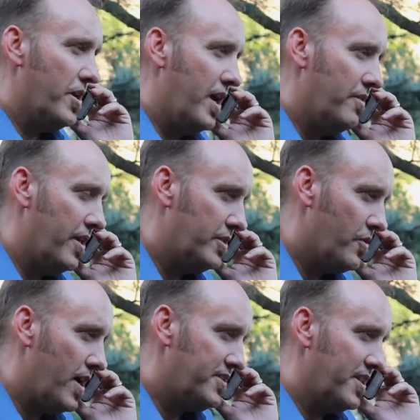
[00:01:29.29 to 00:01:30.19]
for a
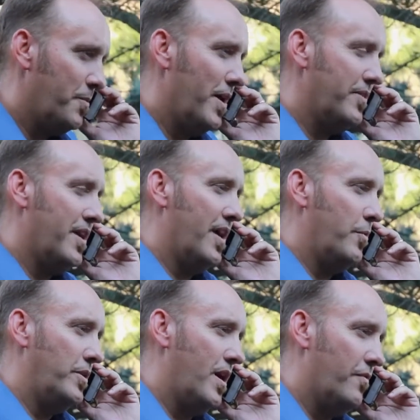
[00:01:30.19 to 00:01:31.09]
run, take my kids to
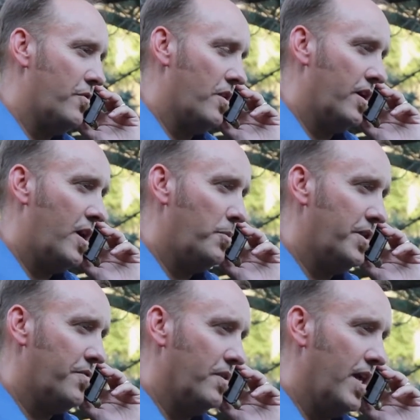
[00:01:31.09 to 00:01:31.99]
school, come
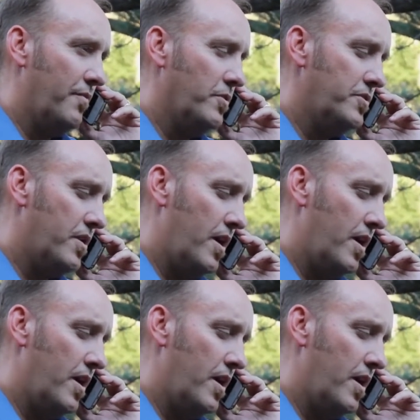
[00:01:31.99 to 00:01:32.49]
back, work. It was